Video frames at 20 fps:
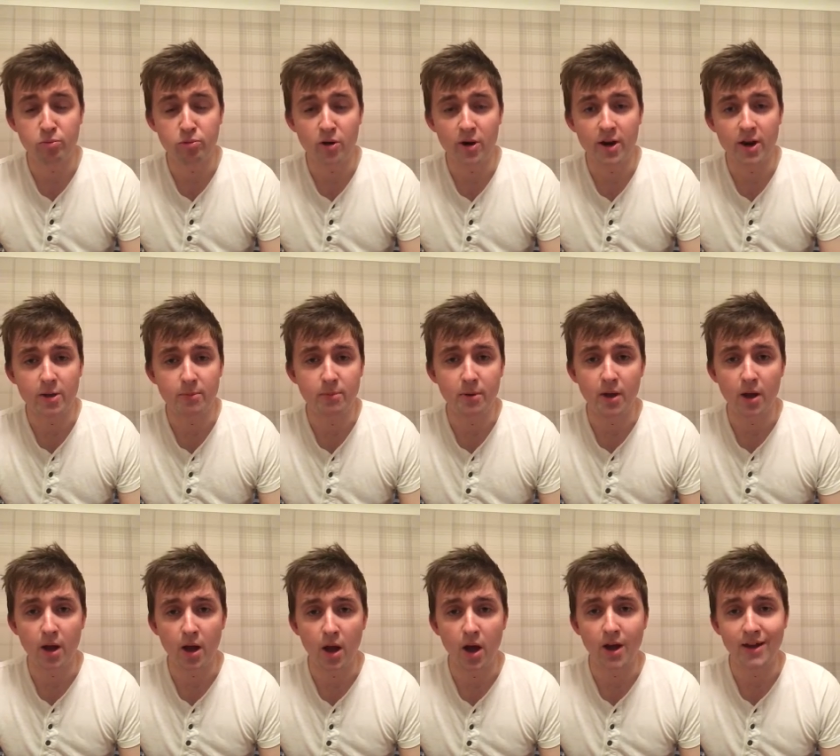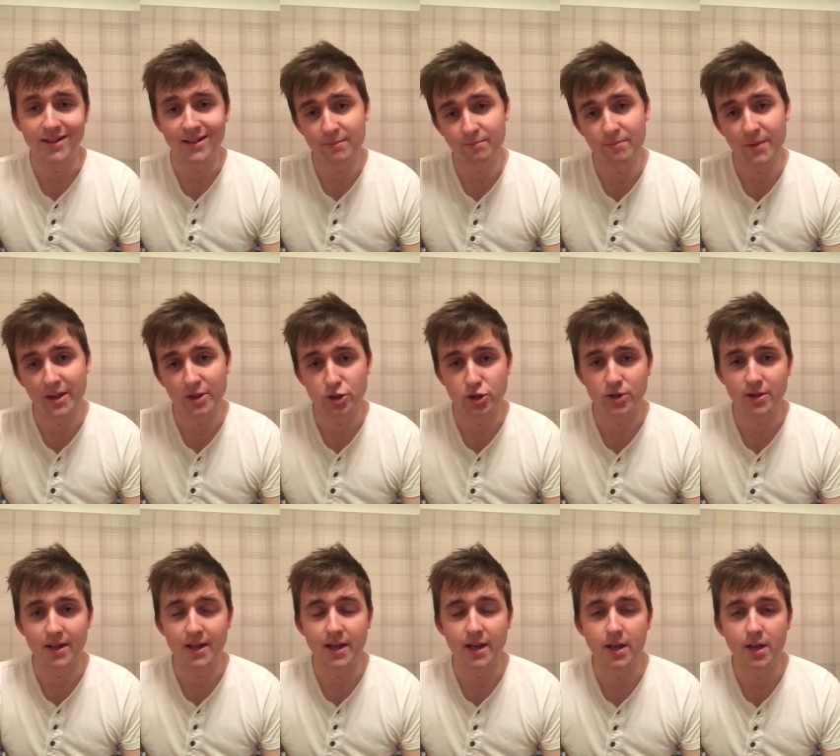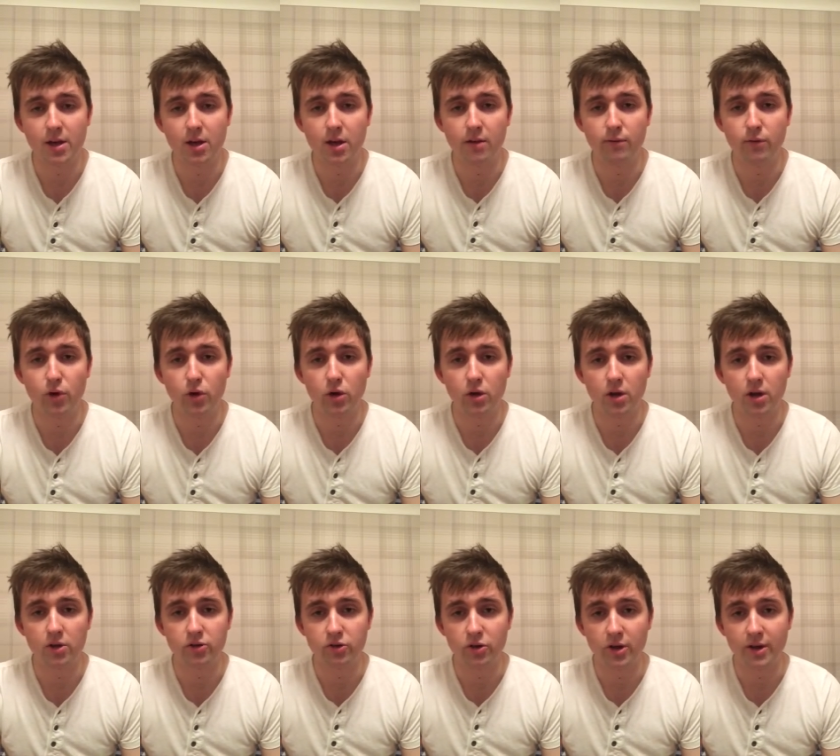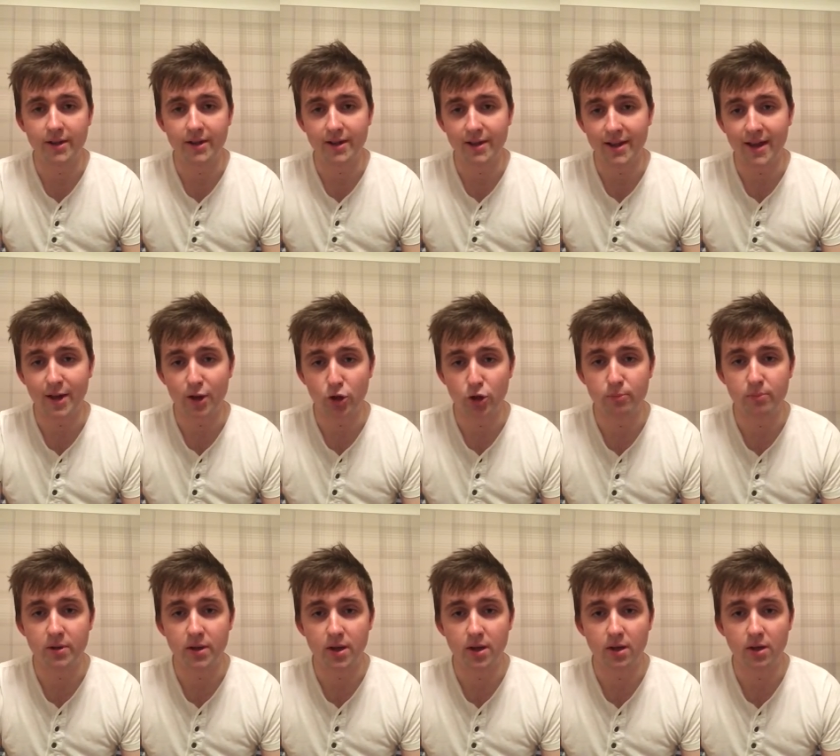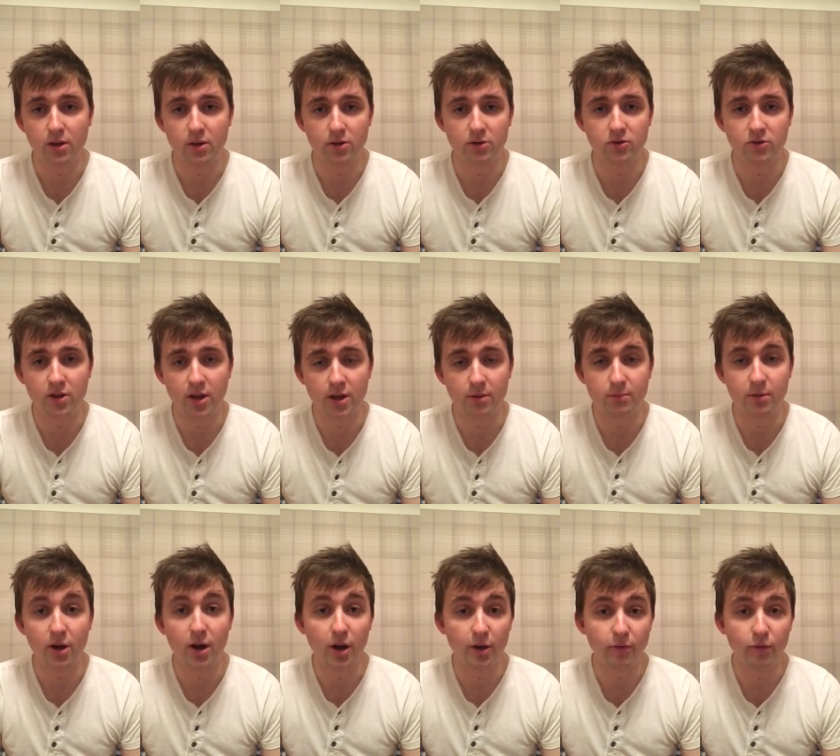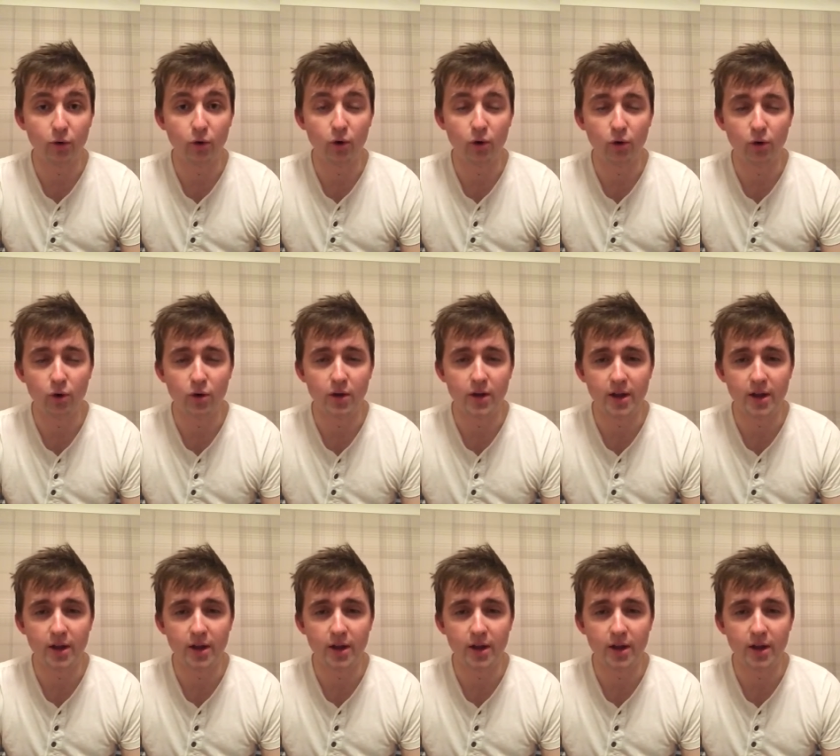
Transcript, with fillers: break but I did mention that in our vlog last night that that could be concerned but I thought